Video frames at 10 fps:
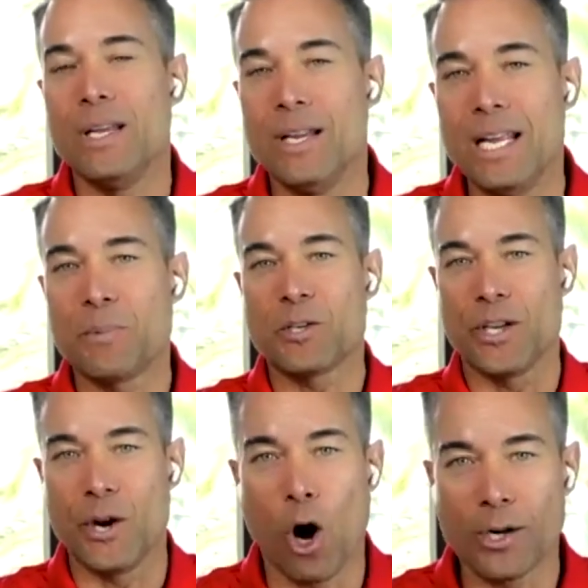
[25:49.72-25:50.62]
especially
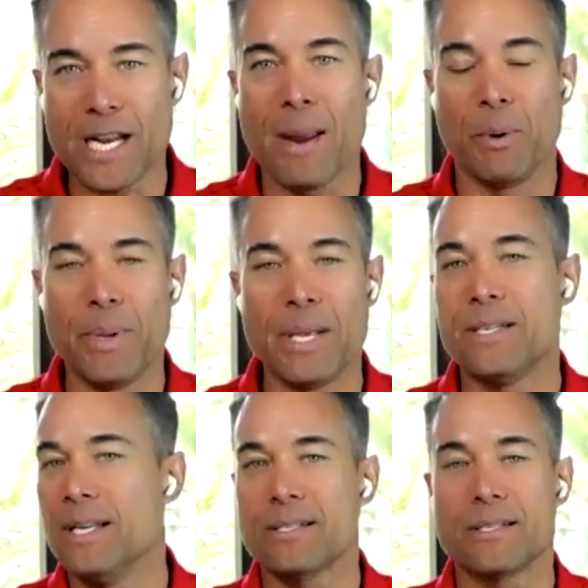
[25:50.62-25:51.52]
in our type of
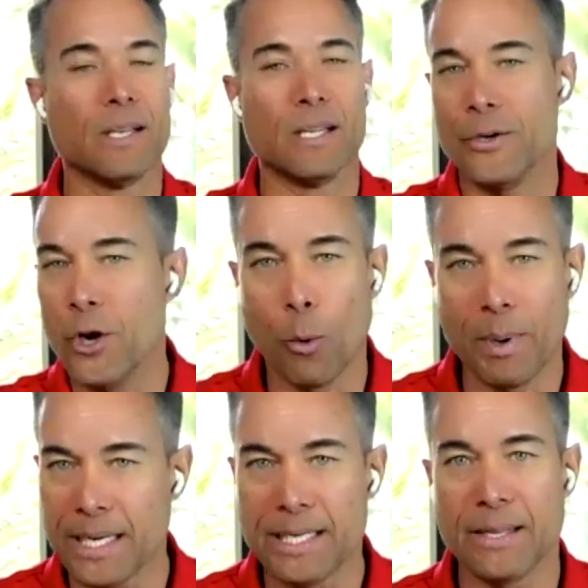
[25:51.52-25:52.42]
business,
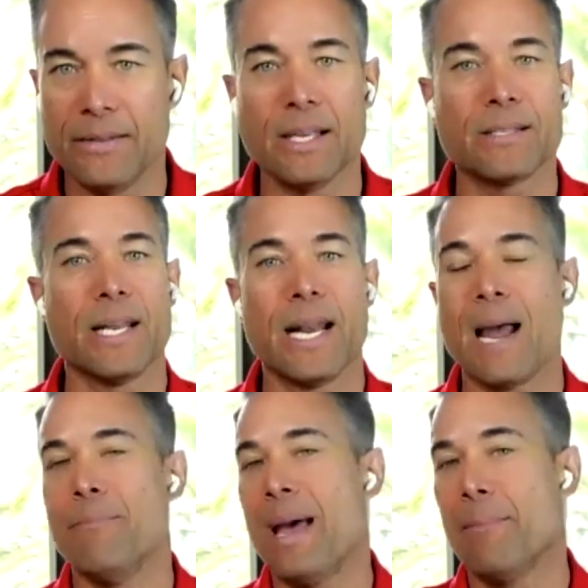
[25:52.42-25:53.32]
nobody did this. And
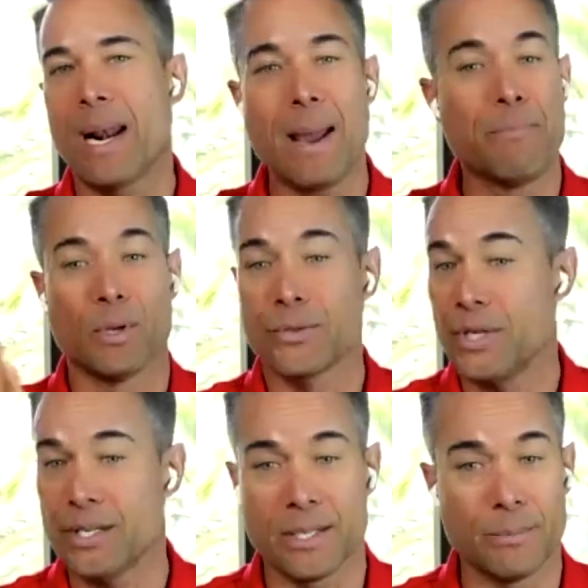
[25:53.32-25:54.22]
I built
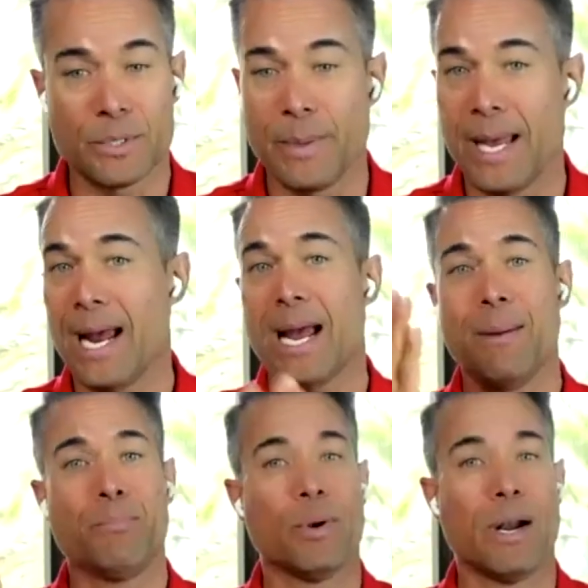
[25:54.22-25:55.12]
systems, man. I
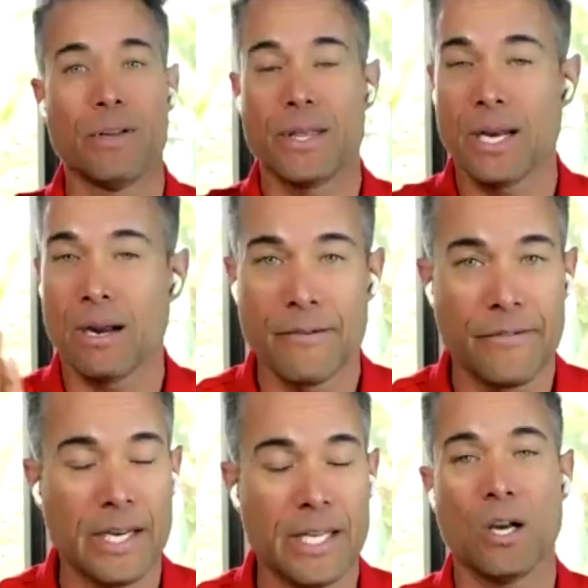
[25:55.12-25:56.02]
put everything on
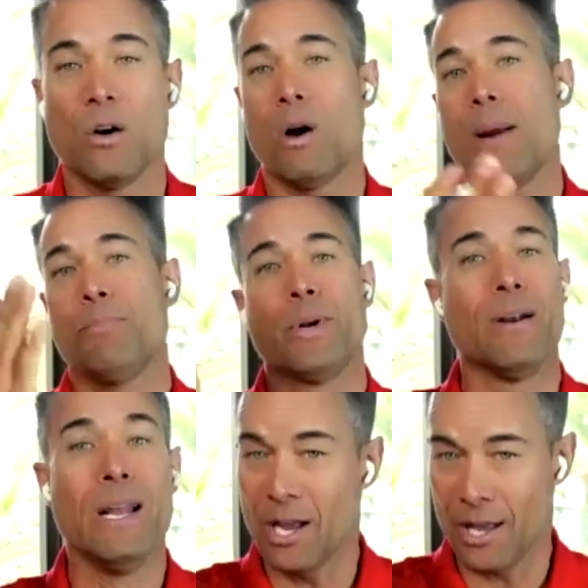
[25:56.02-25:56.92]
video.
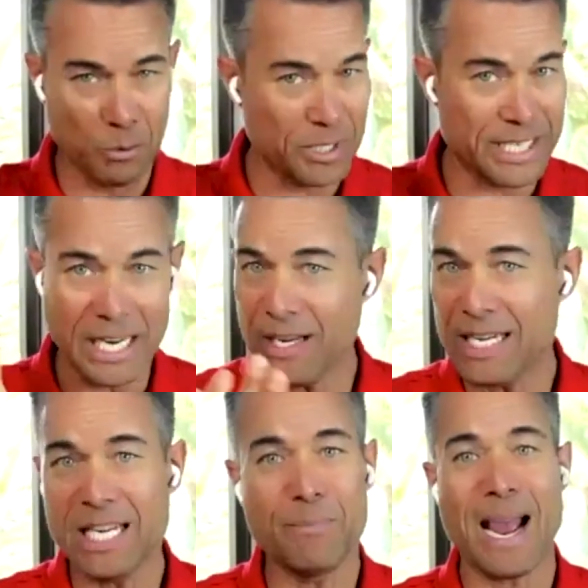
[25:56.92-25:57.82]
It was
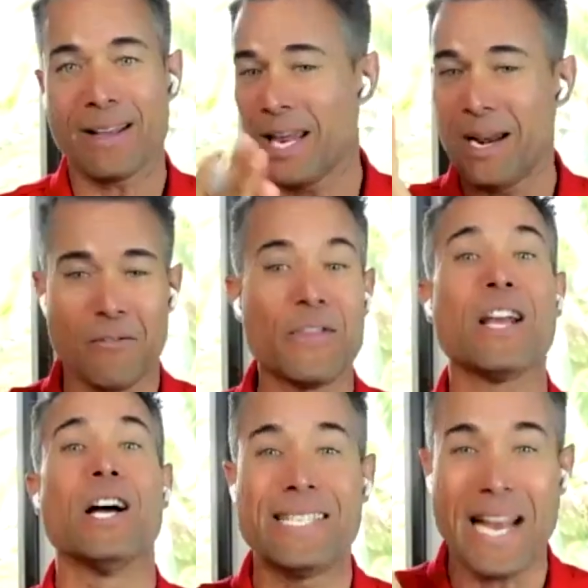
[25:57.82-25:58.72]
DVD back then, everything
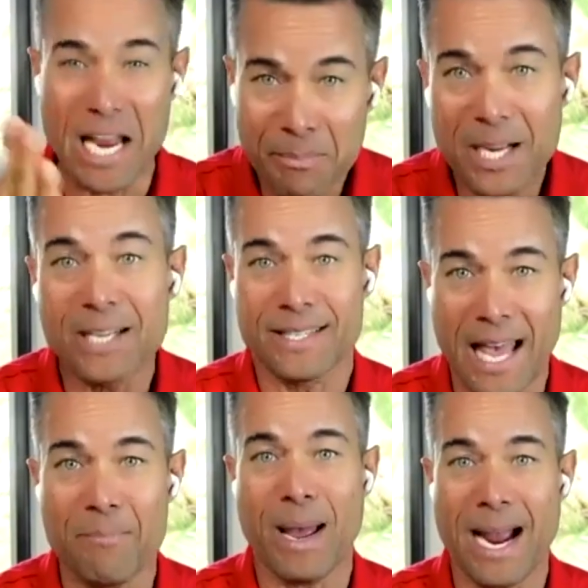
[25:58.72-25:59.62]
on tape
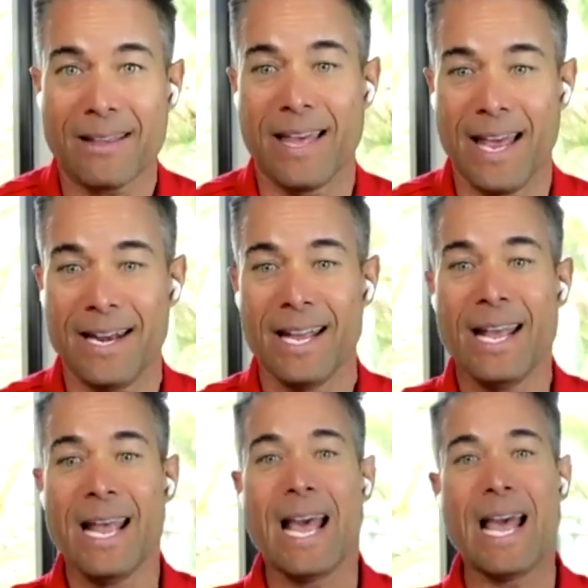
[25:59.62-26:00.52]
cassette back then.
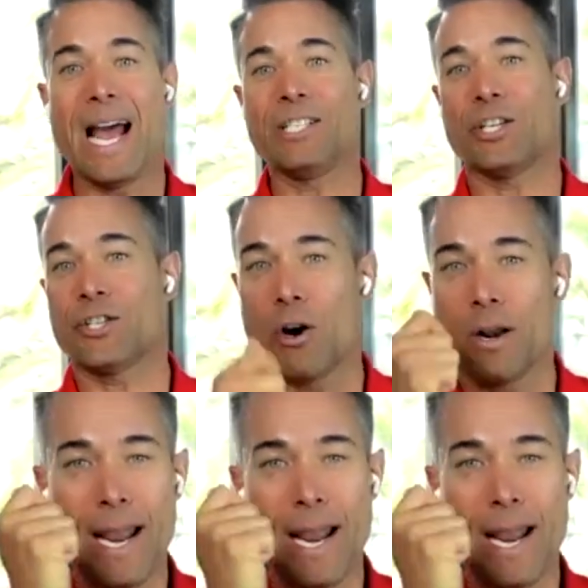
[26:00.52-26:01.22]
And I just started